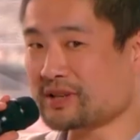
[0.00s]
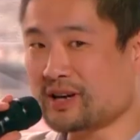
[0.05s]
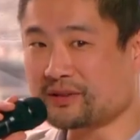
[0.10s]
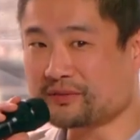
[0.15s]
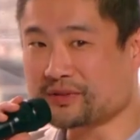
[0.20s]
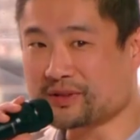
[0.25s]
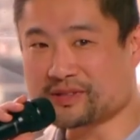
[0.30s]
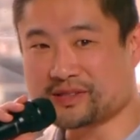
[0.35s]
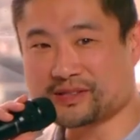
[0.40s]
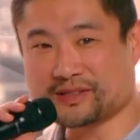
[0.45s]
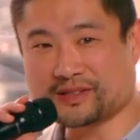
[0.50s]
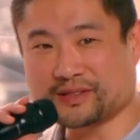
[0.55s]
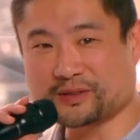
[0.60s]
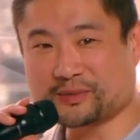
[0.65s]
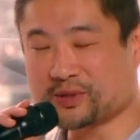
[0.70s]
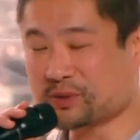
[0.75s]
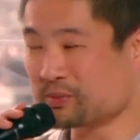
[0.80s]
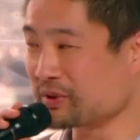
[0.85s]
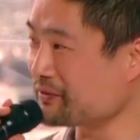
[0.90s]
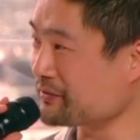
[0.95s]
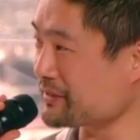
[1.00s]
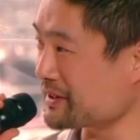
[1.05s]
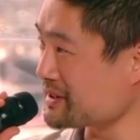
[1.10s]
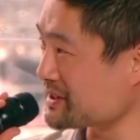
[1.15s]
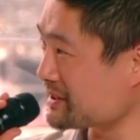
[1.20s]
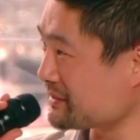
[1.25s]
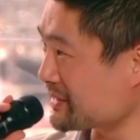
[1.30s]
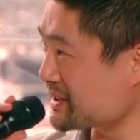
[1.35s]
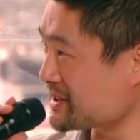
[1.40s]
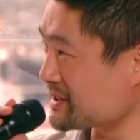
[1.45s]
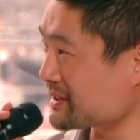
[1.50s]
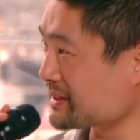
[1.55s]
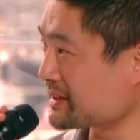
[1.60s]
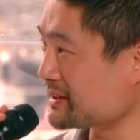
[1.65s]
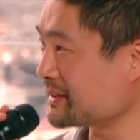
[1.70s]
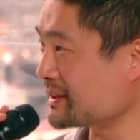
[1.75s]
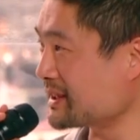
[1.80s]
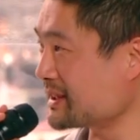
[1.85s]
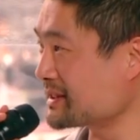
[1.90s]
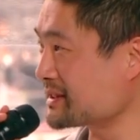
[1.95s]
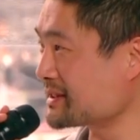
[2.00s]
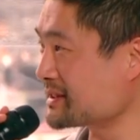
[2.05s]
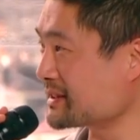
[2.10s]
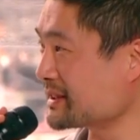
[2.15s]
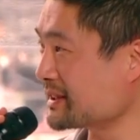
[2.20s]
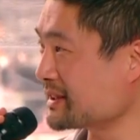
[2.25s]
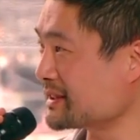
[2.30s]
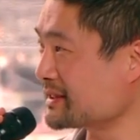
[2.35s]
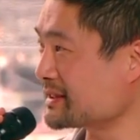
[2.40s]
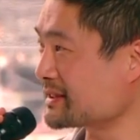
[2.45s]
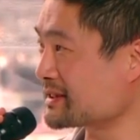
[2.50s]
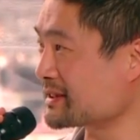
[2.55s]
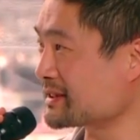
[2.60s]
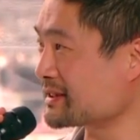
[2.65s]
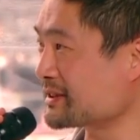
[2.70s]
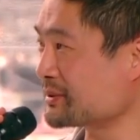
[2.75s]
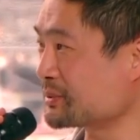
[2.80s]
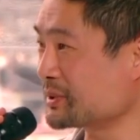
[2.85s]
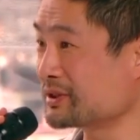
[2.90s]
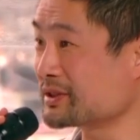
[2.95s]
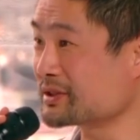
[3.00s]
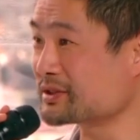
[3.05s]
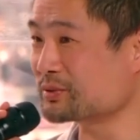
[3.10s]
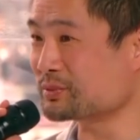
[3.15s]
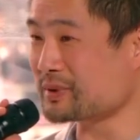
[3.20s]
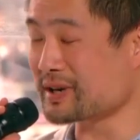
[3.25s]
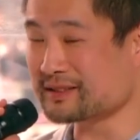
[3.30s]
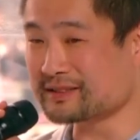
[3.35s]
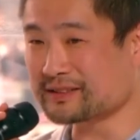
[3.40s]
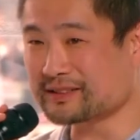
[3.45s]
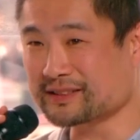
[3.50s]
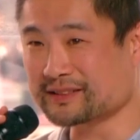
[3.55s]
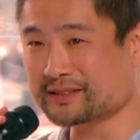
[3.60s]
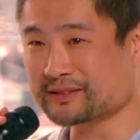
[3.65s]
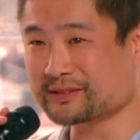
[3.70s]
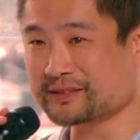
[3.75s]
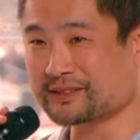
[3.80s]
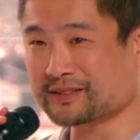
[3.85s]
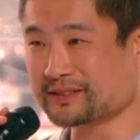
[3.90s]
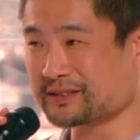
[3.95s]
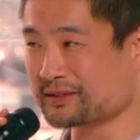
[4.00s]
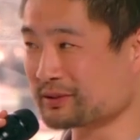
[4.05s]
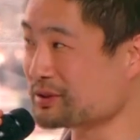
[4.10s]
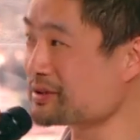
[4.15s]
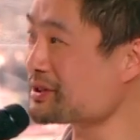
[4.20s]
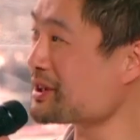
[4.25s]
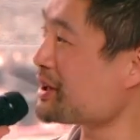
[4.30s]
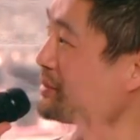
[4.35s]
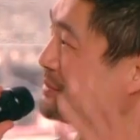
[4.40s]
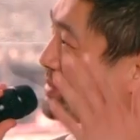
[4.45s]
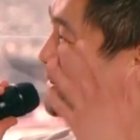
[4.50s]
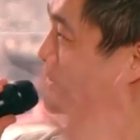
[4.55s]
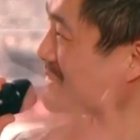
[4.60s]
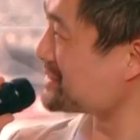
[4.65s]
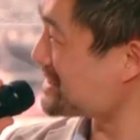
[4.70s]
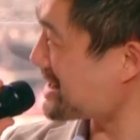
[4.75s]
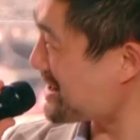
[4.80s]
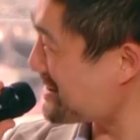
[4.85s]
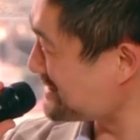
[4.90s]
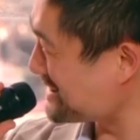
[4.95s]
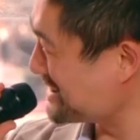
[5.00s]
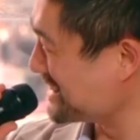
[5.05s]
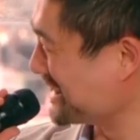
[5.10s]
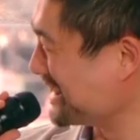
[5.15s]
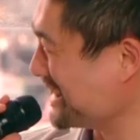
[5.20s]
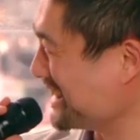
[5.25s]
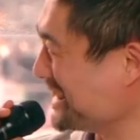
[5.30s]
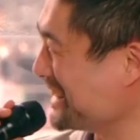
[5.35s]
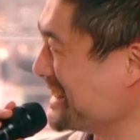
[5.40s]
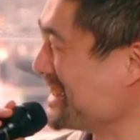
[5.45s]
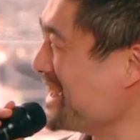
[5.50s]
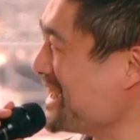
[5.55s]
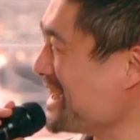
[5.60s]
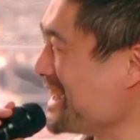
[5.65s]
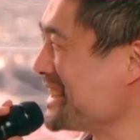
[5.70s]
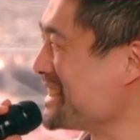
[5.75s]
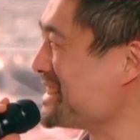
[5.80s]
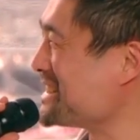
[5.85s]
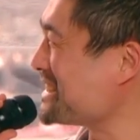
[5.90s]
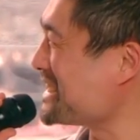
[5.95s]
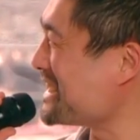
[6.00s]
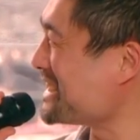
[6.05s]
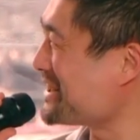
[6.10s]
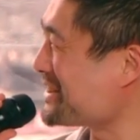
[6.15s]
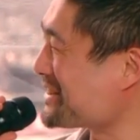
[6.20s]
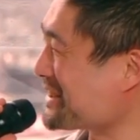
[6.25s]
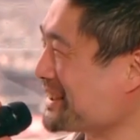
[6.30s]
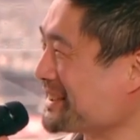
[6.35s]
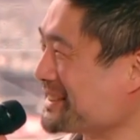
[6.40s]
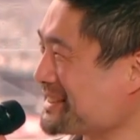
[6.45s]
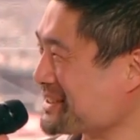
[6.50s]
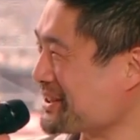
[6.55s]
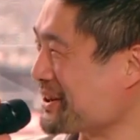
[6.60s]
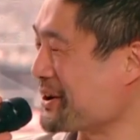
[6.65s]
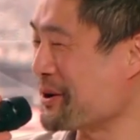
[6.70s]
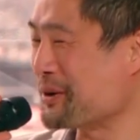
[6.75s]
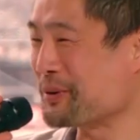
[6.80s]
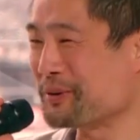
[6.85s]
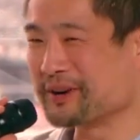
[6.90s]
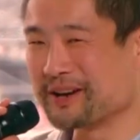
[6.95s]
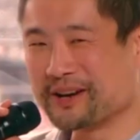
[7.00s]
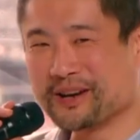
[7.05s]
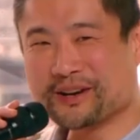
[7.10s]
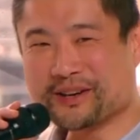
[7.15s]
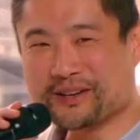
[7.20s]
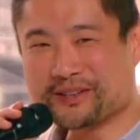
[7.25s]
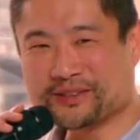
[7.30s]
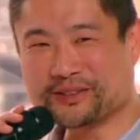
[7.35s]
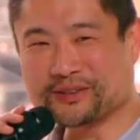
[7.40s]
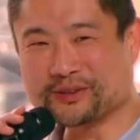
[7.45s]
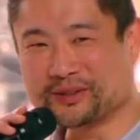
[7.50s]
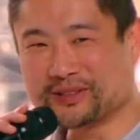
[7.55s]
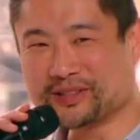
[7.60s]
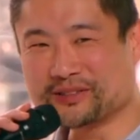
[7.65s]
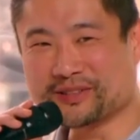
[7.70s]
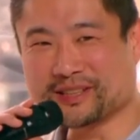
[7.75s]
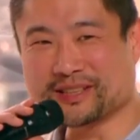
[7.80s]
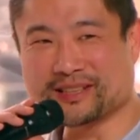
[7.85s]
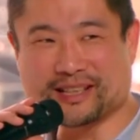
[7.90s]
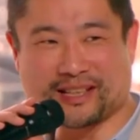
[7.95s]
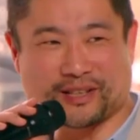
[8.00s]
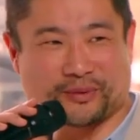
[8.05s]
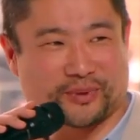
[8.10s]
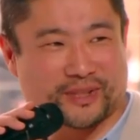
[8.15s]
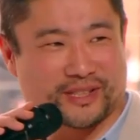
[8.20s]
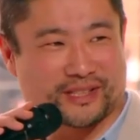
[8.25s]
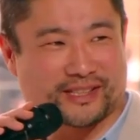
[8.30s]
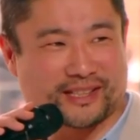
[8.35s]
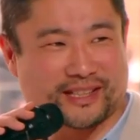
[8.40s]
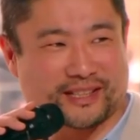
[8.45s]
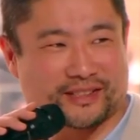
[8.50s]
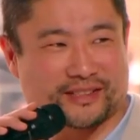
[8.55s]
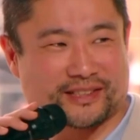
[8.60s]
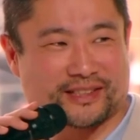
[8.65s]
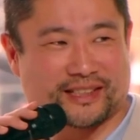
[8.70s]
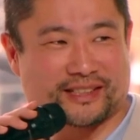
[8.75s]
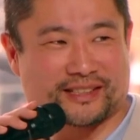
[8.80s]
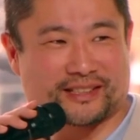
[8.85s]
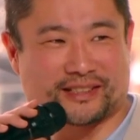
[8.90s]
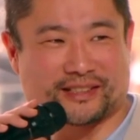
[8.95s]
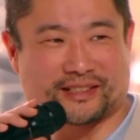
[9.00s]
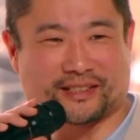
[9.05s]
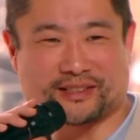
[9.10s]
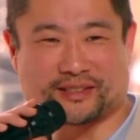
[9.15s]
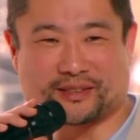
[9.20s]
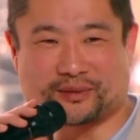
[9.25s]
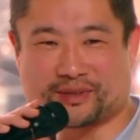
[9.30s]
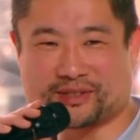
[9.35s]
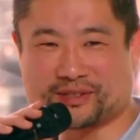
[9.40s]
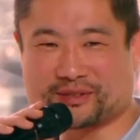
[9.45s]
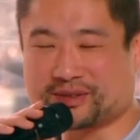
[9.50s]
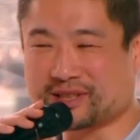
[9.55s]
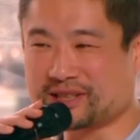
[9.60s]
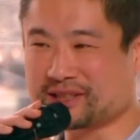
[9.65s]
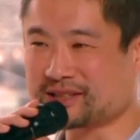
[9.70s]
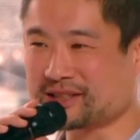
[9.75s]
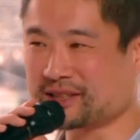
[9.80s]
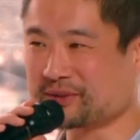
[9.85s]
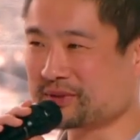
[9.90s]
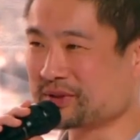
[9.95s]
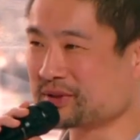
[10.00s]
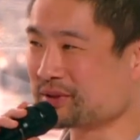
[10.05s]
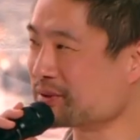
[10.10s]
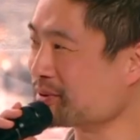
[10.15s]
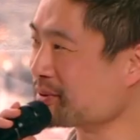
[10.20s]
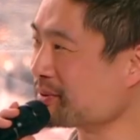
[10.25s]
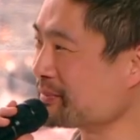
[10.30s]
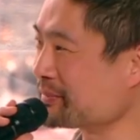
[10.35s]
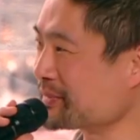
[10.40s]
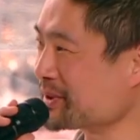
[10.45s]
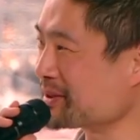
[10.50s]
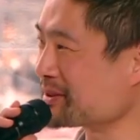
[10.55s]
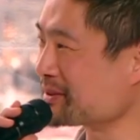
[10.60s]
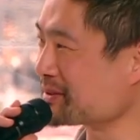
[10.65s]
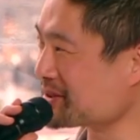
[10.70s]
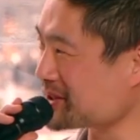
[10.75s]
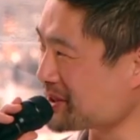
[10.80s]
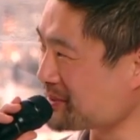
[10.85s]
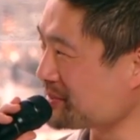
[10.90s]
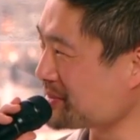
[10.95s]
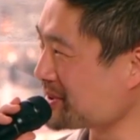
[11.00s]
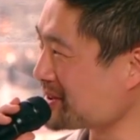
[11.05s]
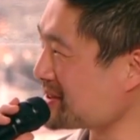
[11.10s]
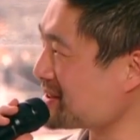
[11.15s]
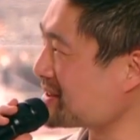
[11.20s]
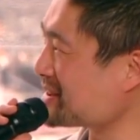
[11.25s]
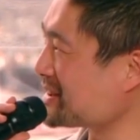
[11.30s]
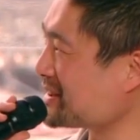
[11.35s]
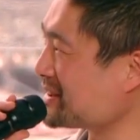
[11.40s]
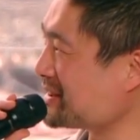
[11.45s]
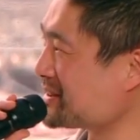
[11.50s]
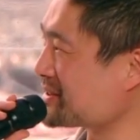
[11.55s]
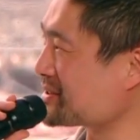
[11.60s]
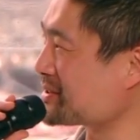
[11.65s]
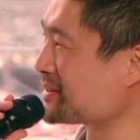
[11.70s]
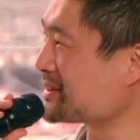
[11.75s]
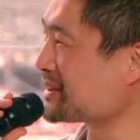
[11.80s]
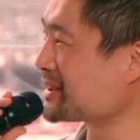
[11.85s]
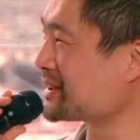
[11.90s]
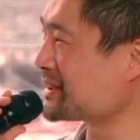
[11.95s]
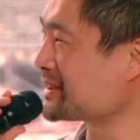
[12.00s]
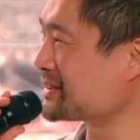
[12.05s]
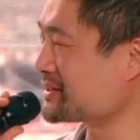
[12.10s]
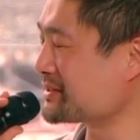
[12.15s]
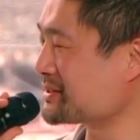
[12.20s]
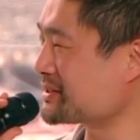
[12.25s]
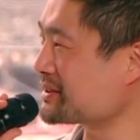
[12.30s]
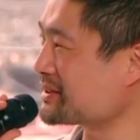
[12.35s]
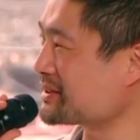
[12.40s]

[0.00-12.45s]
obvious there must be funds investing in that. And we looked around and looked down, and didn't see anything. So, Olivier and I, we decided that it was the right time to, jump in the sea, literally, and,